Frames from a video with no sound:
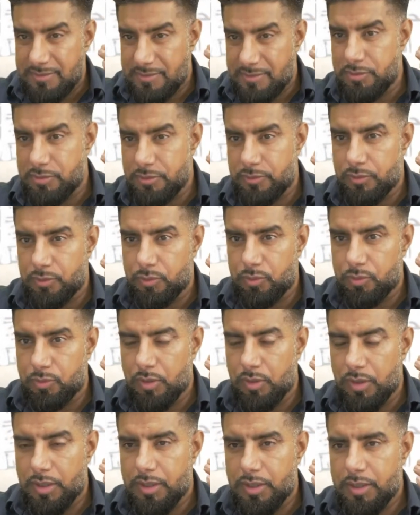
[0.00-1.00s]
to you
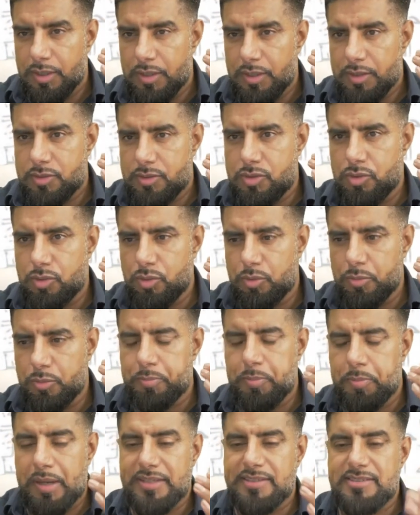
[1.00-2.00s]

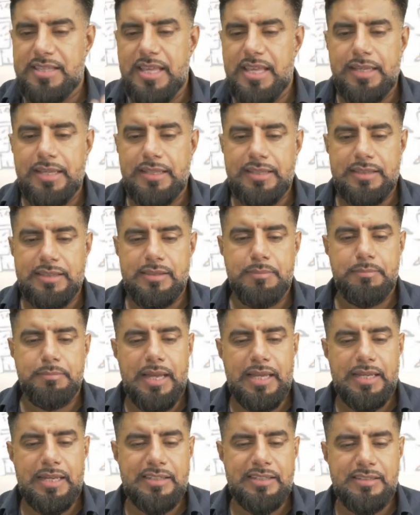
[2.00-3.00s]
by saying that the
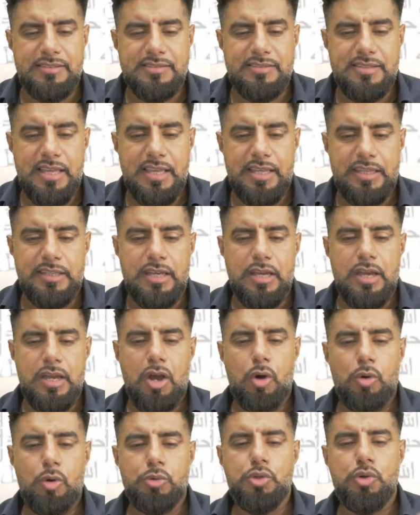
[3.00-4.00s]
Malikis say,
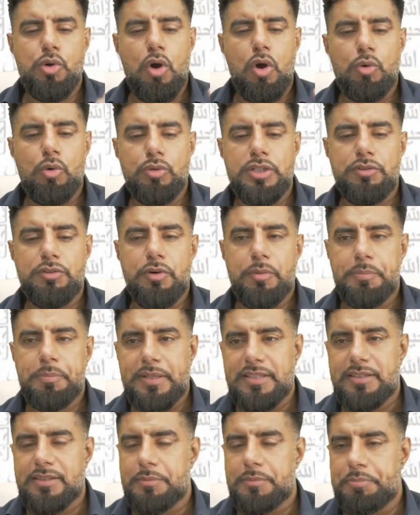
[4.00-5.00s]
oh, you only
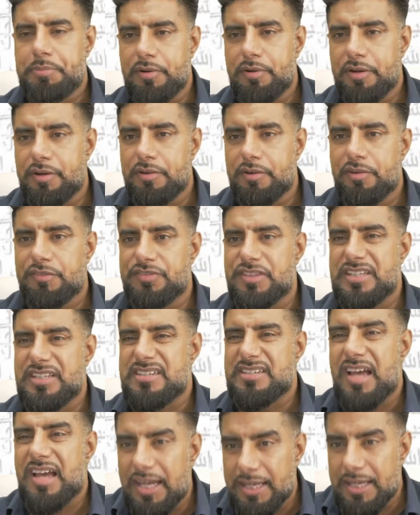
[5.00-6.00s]
repeat the prayer of the
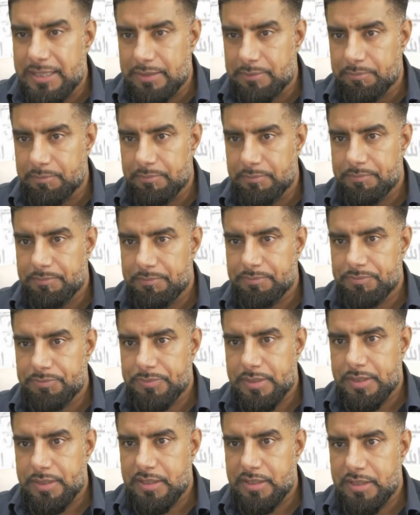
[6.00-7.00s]
time
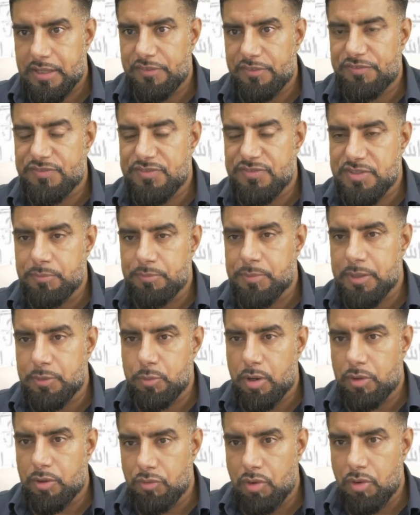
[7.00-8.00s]
if something
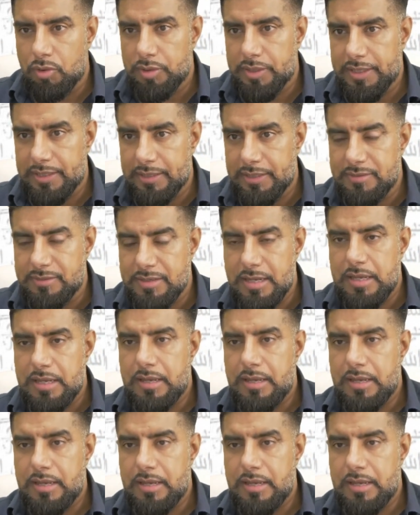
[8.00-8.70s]
went wrong in it.